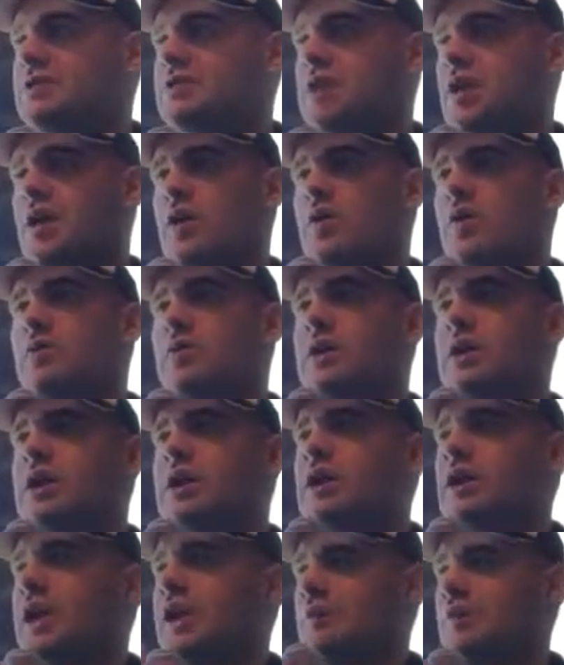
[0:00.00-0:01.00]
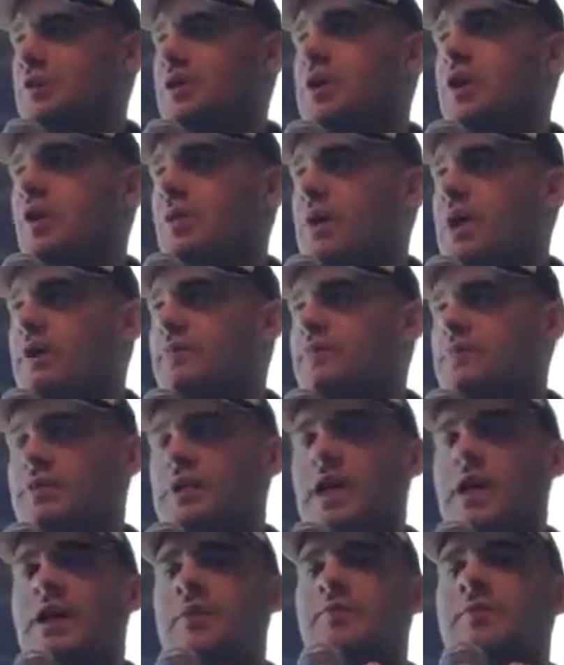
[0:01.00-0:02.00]
so can't really go after
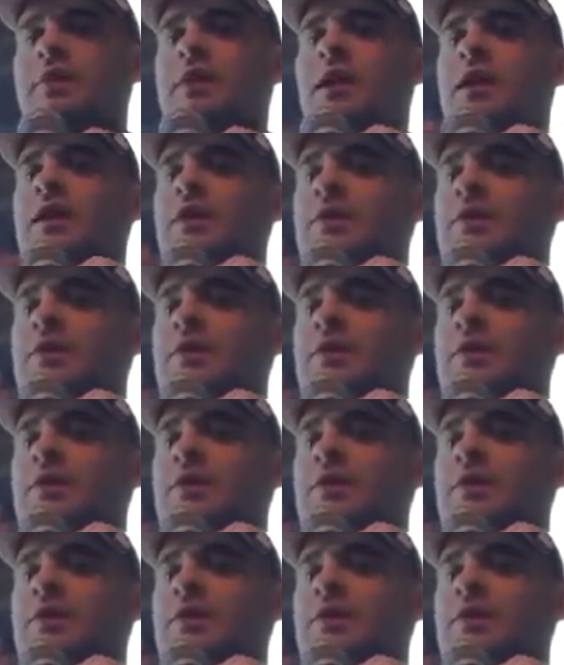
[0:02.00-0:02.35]
them.